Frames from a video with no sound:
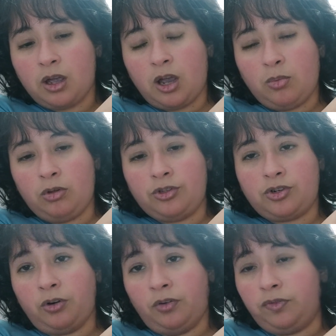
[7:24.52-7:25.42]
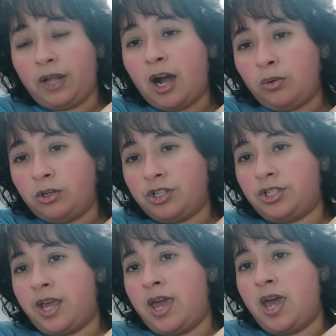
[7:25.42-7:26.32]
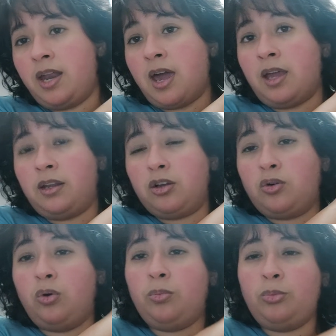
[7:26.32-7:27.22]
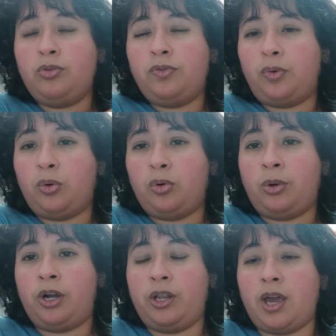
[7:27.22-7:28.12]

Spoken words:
I will draw flowers then and go move forward